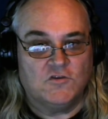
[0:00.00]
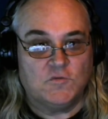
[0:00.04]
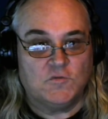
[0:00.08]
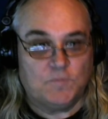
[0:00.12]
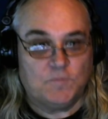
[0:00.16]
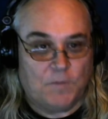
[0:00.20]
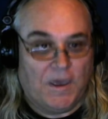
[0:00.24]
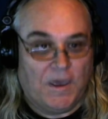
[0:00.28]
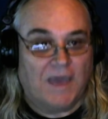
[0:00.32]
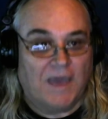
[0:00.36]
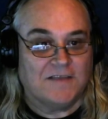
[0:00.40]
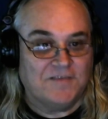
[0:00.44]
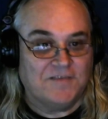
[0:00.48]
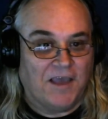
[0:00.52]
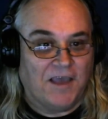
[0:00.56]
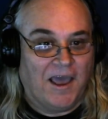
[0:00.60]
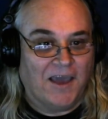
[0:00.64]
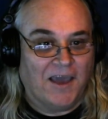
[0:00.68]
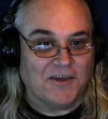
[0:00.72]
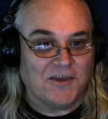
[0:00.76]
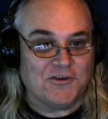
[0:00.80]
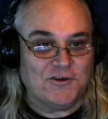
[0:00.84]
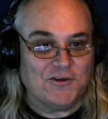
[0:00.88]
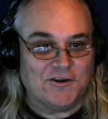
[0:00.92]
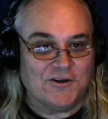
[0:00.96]

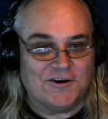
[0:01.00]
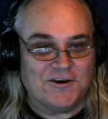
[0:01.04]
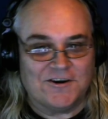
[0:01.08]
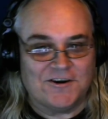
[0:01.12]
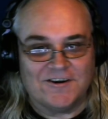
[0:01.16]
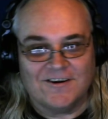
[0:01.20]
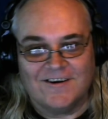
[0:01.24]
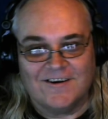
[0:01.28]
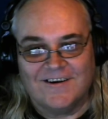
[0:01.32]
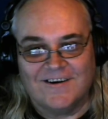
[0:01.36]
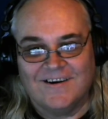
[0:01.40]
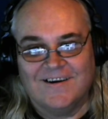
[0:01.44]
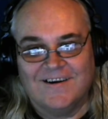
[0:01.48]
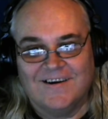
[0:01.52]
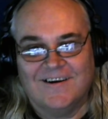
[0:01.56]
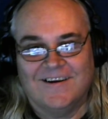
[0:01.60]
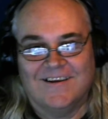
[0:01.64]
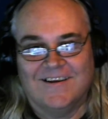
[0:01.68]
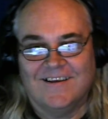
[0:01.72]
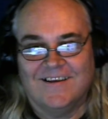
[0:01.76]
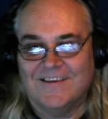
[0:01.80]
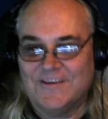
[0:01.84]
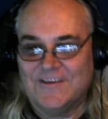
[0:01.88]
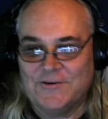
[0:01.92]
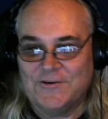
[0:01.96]
spectacular.
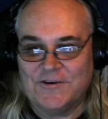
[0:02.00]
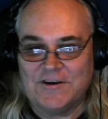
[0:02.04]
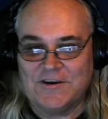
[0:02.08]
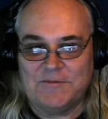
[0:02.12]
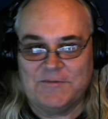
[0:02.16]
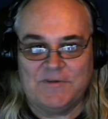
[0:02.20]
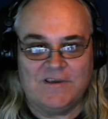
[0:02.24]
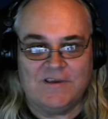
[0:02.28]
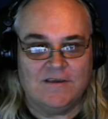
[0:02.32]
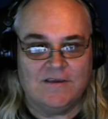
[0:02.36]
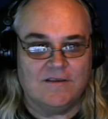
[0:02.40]
You know what I mean?